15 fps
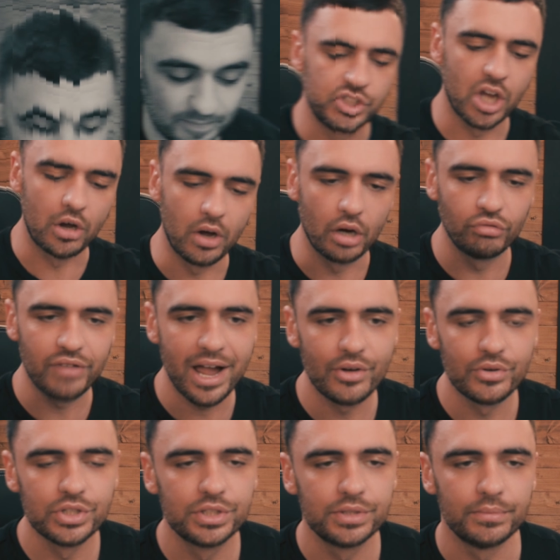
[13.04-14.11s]
So,
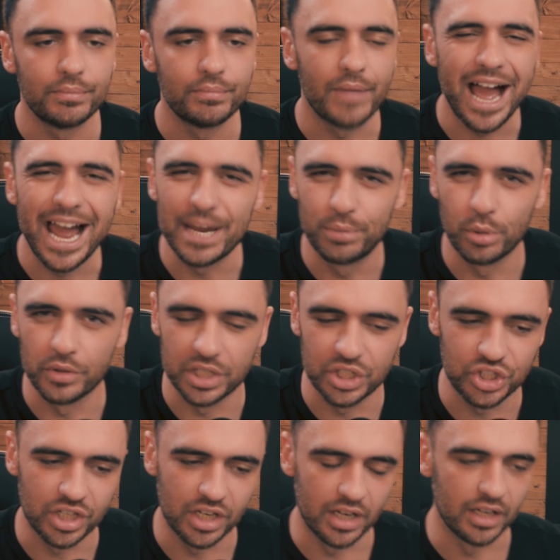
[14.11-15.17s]
around April
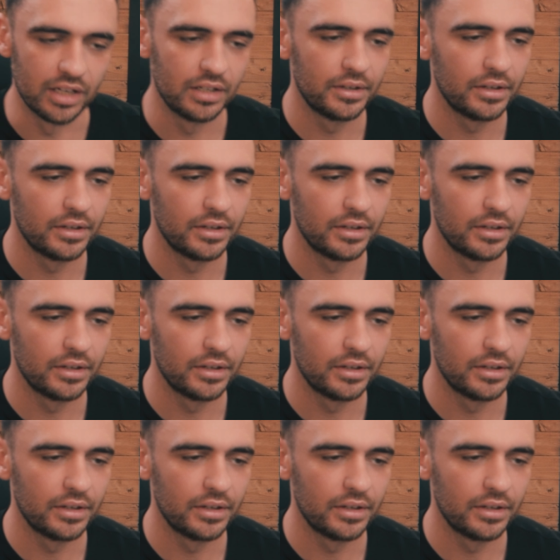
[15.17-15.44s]
this year,